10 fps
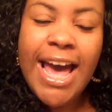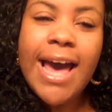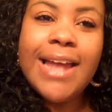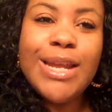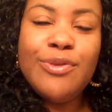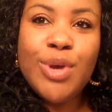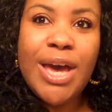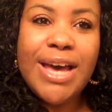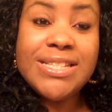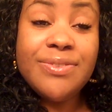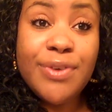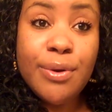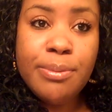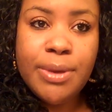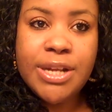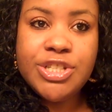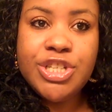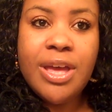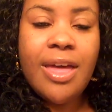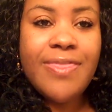I love you guys very much.
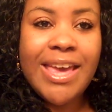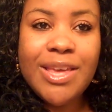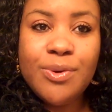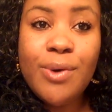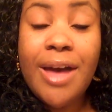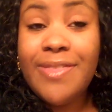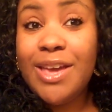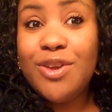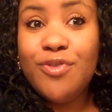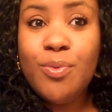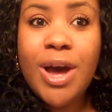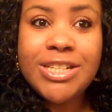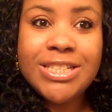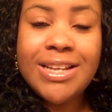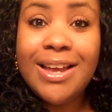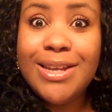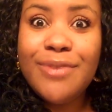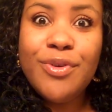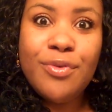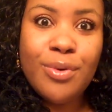Thank you. I thank you for watching. I
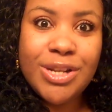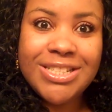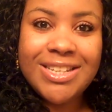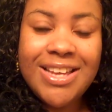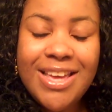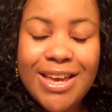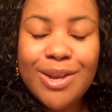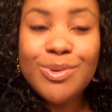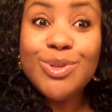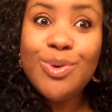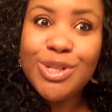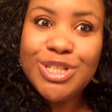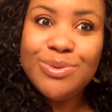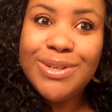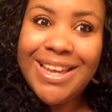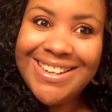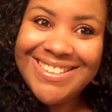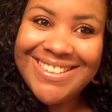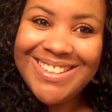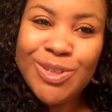love you for watching. And I will talk to you later.